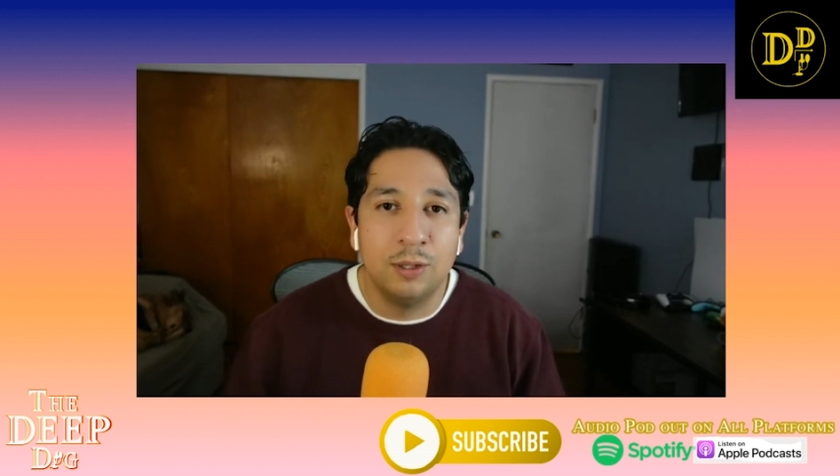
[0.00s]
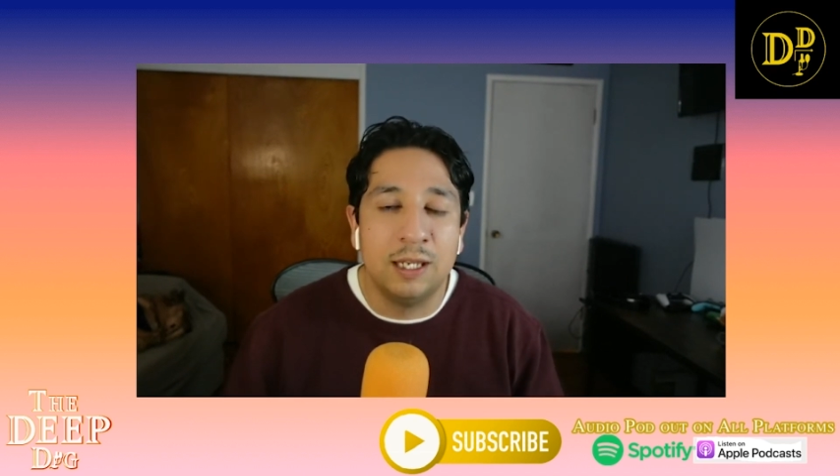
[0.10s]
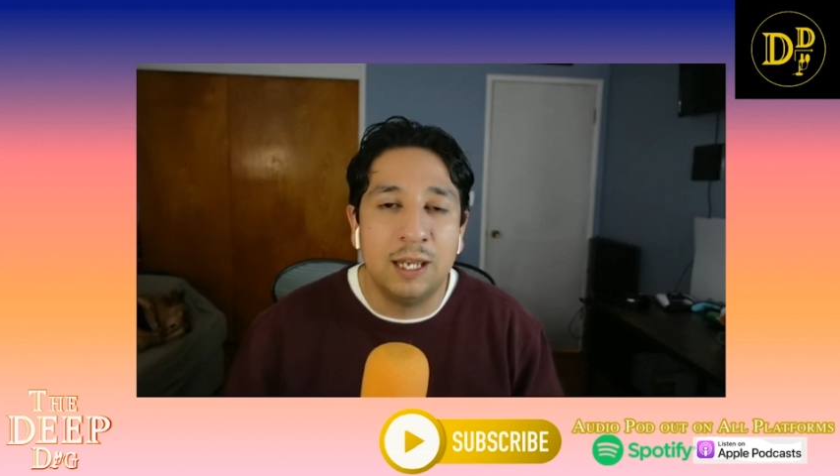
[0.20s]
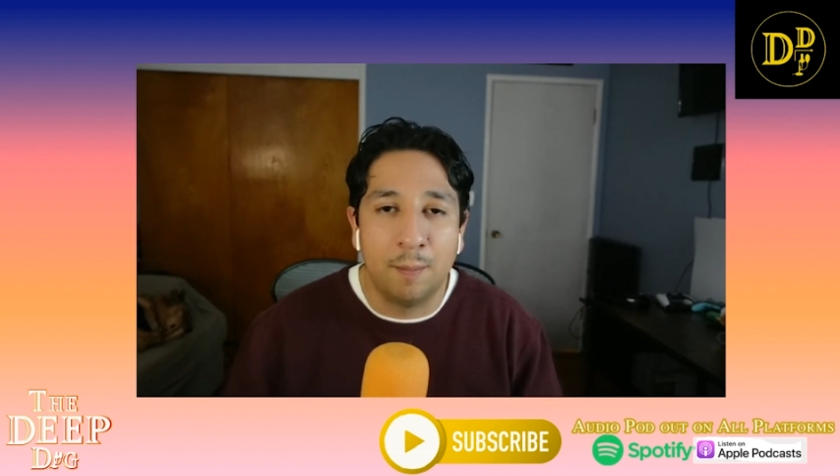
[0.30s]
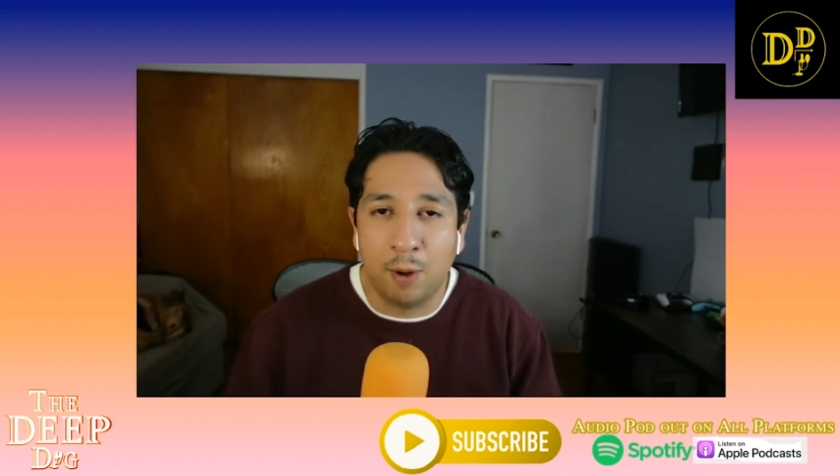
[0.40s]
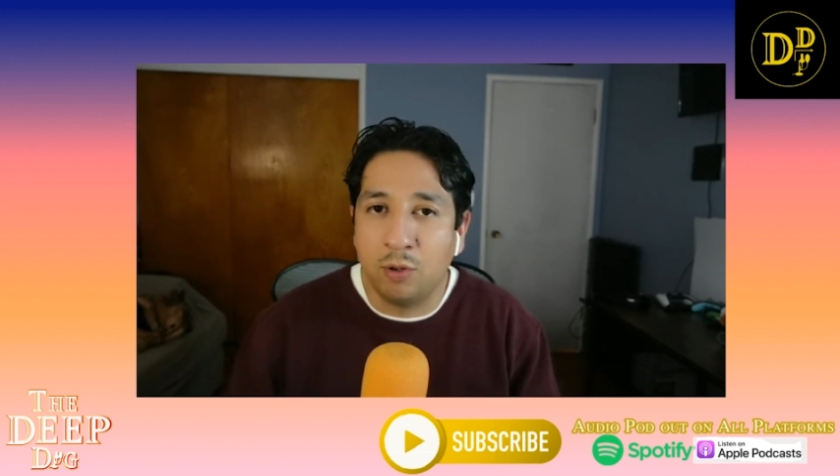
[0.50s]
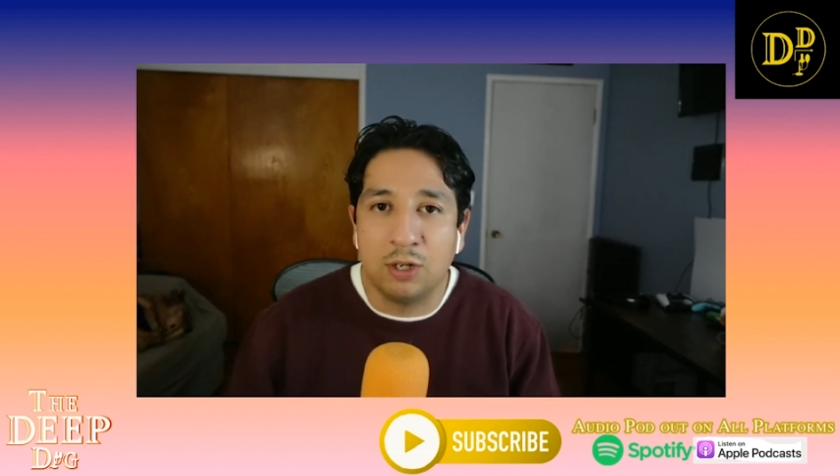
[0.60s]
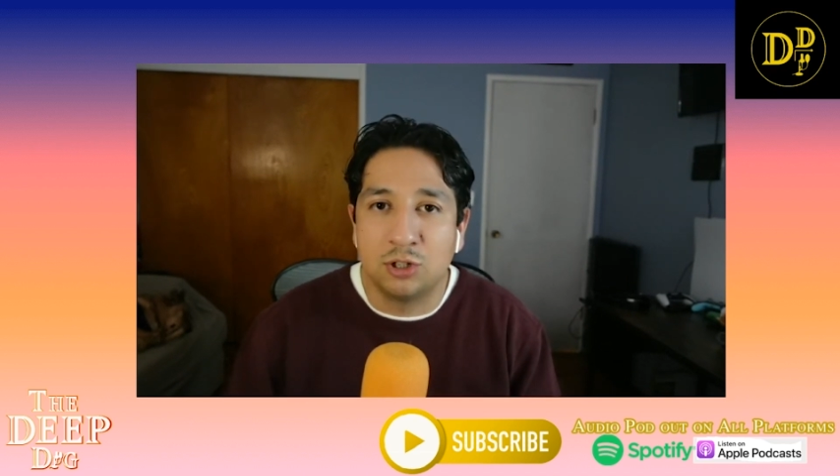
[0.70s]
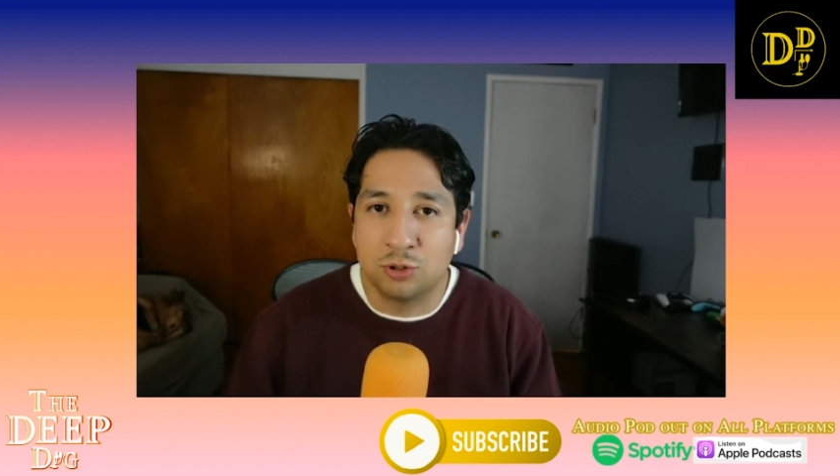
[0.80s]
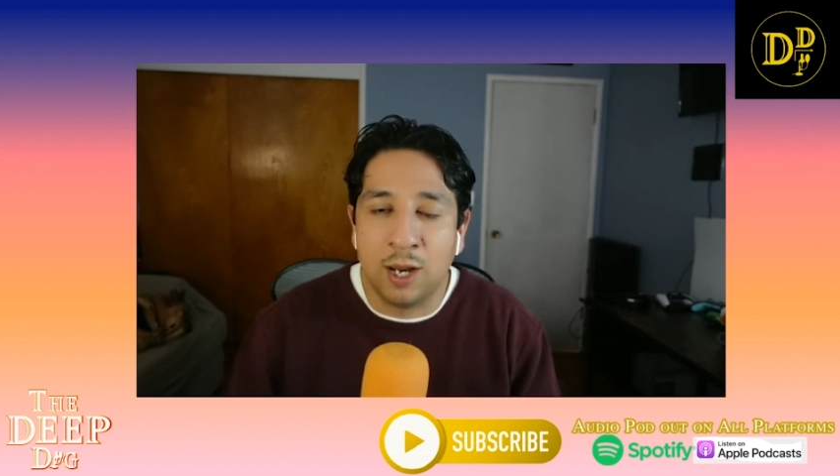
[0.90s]
the
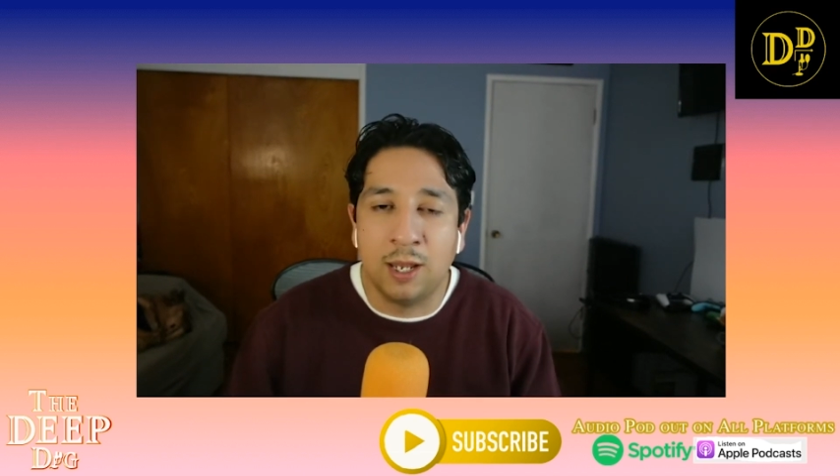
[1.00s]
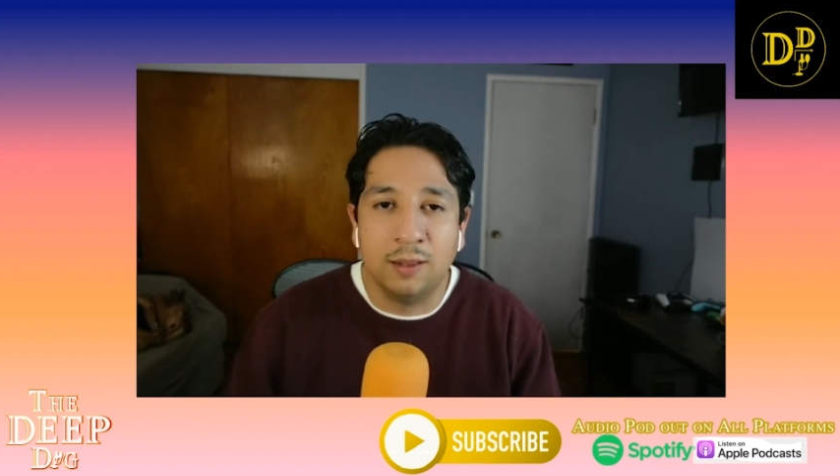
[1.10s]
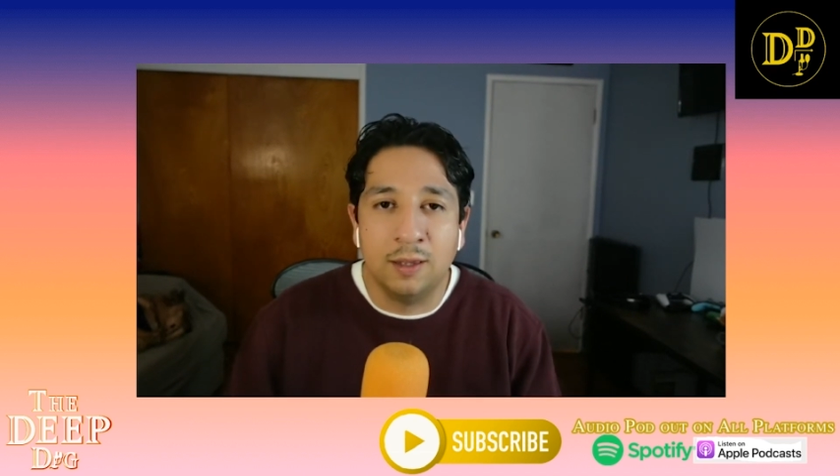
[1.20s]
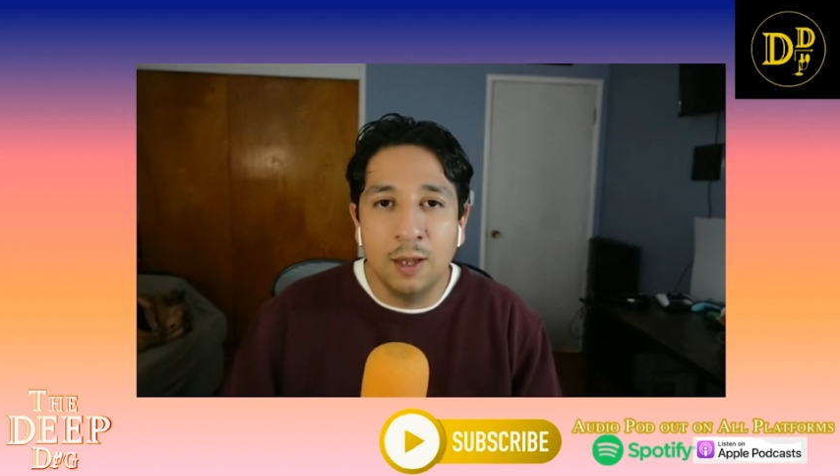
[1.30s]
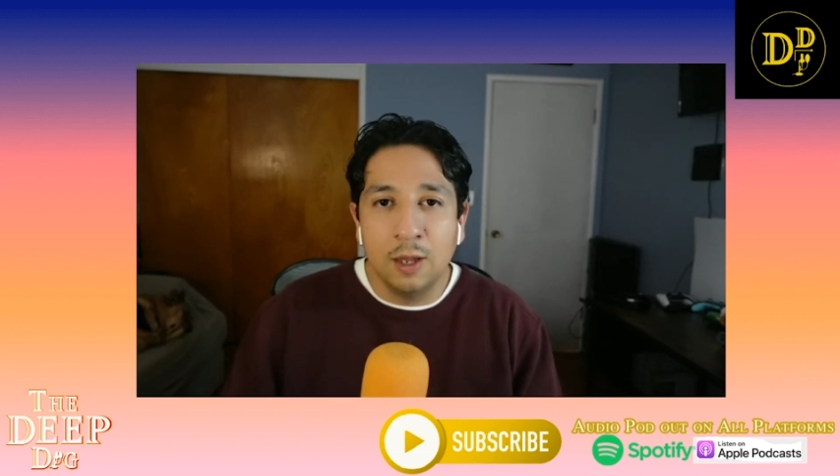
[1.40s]
opponent's strength